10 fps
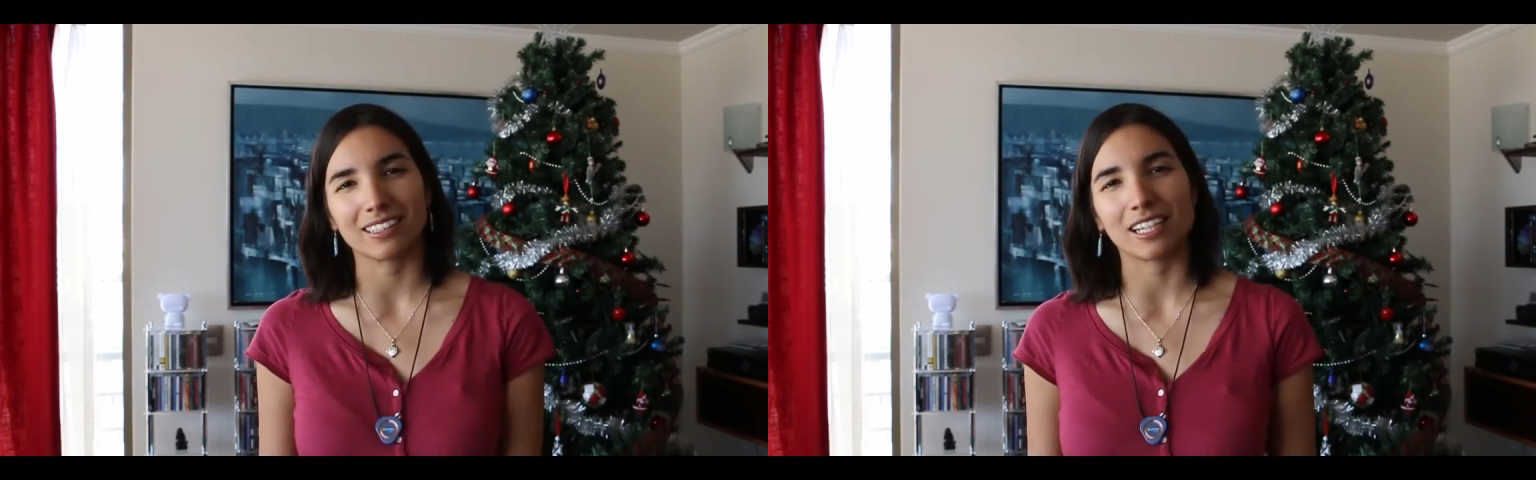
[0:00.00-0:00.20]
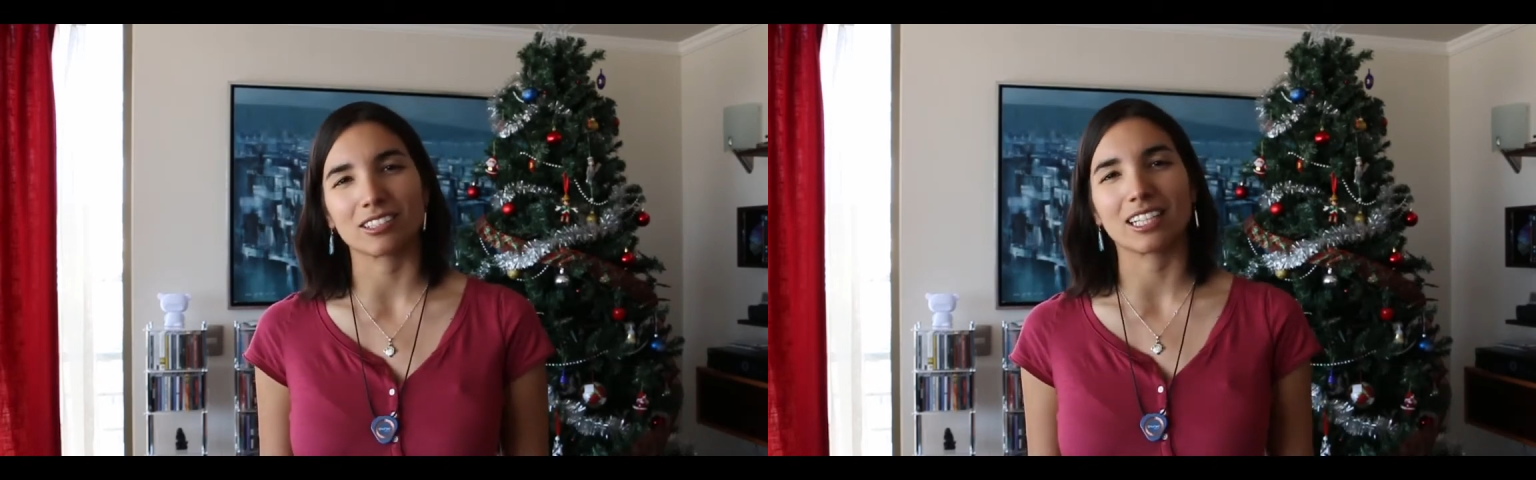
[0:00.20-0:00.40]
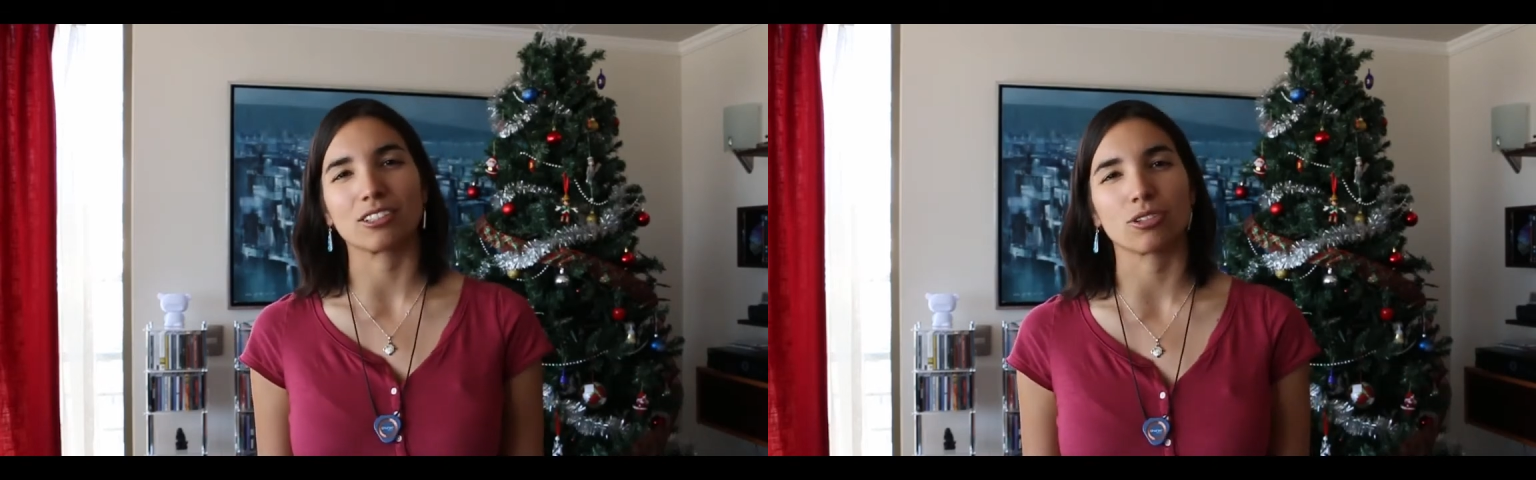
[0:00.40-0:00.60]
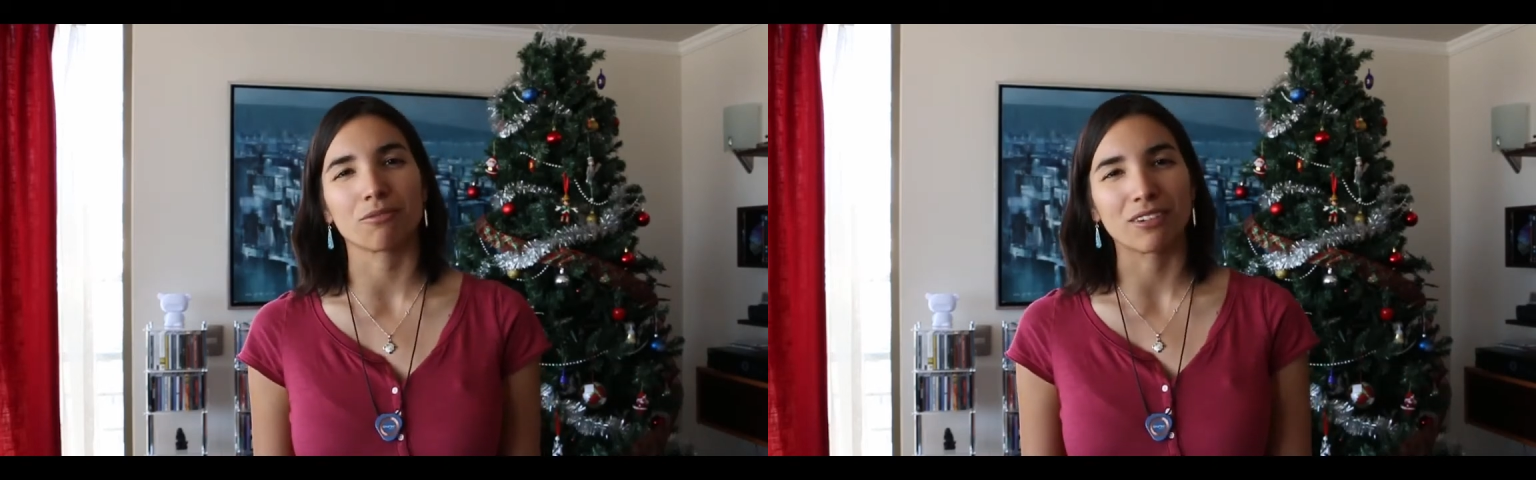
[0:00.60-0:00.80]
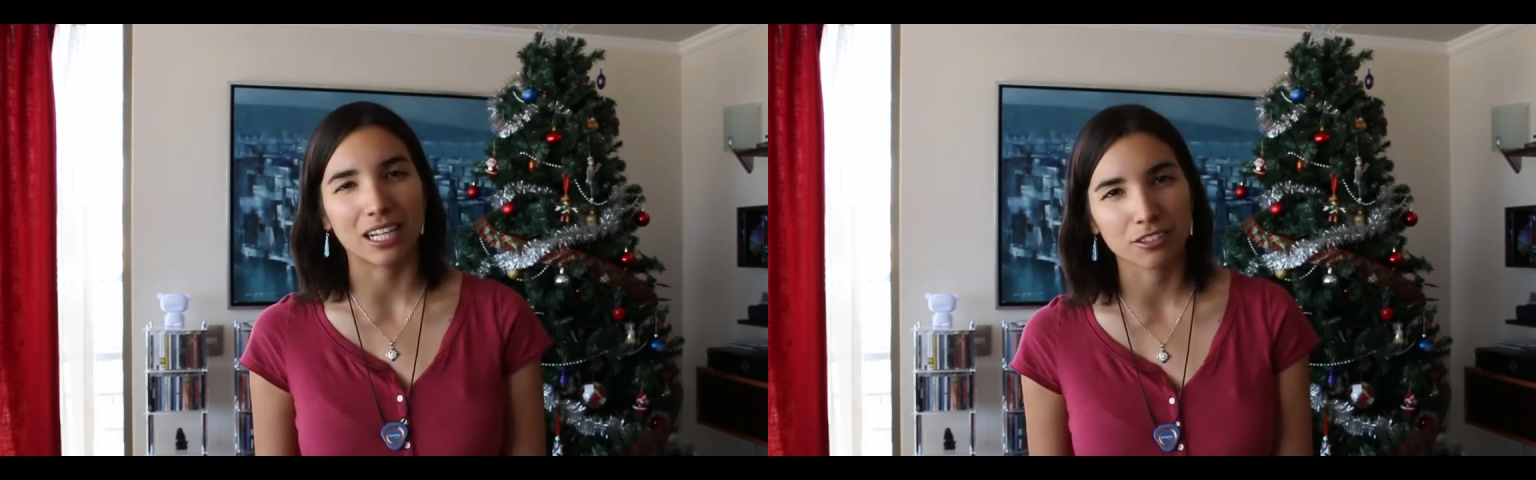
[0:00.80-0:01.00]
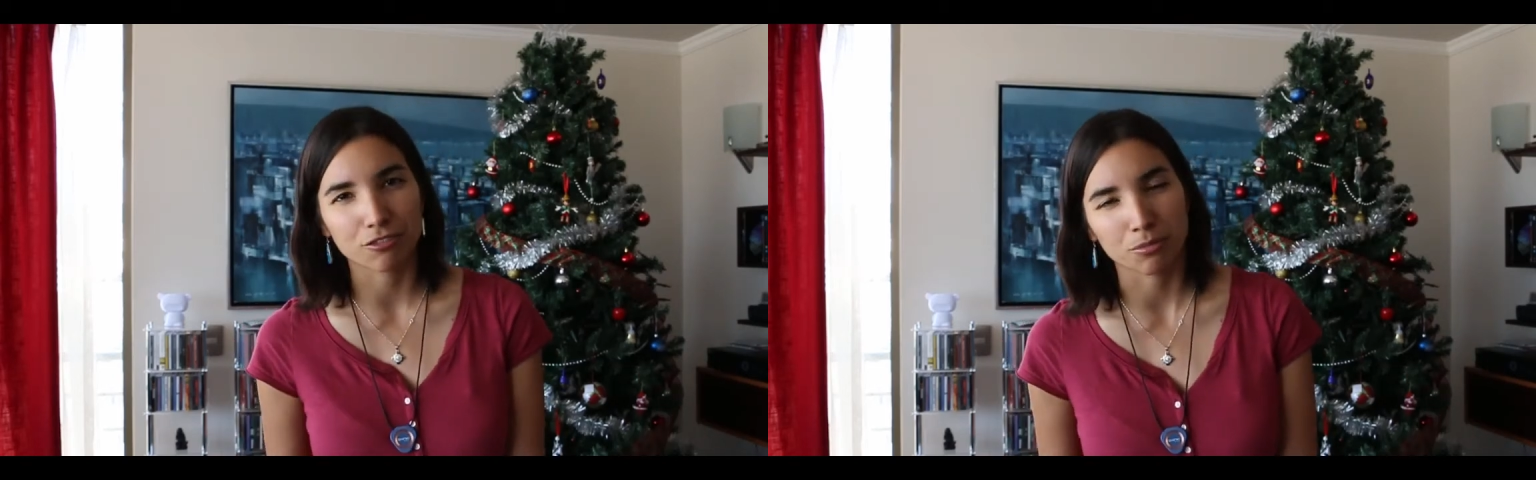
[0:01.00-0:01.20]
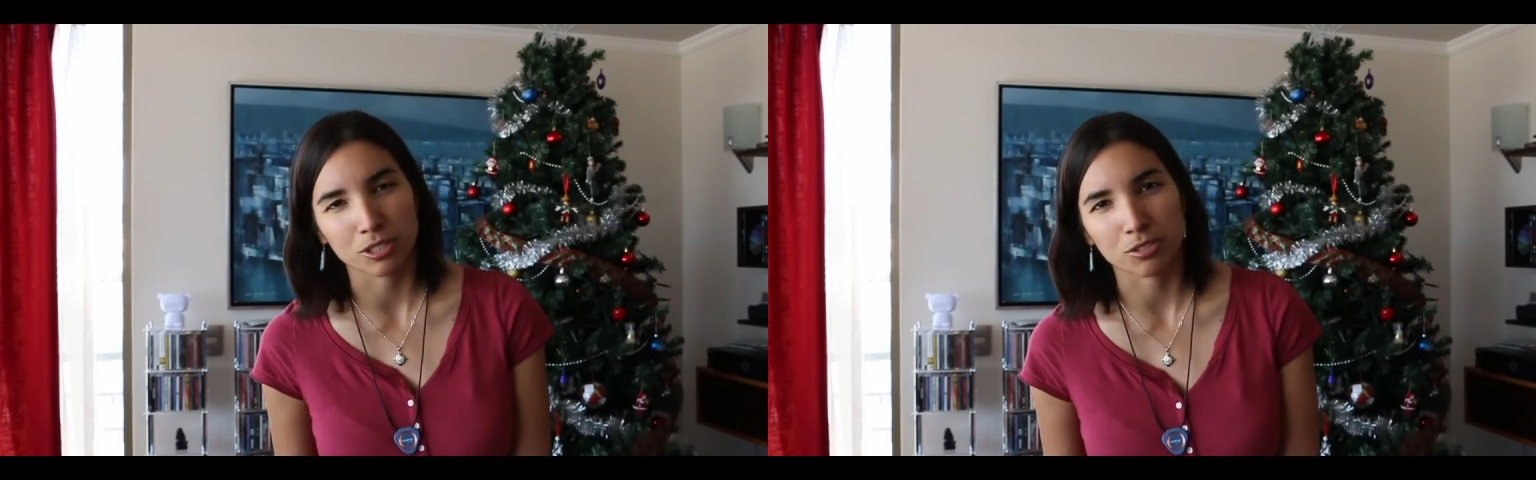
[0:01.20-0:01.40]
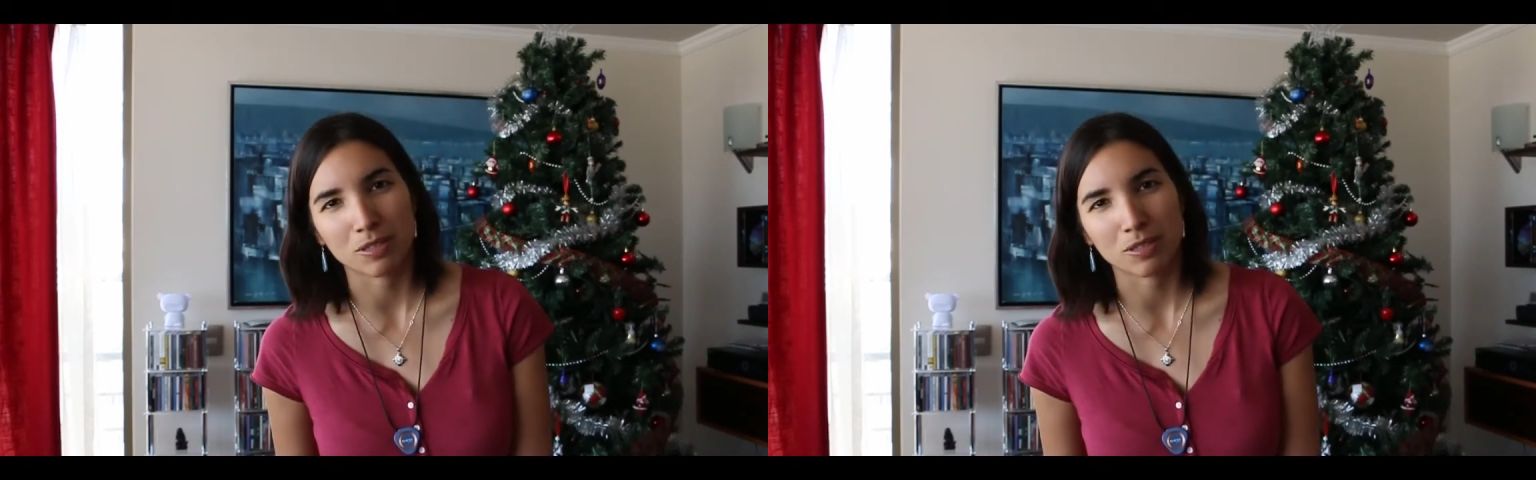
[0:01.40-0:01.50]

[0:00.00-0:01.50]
they could get some value from this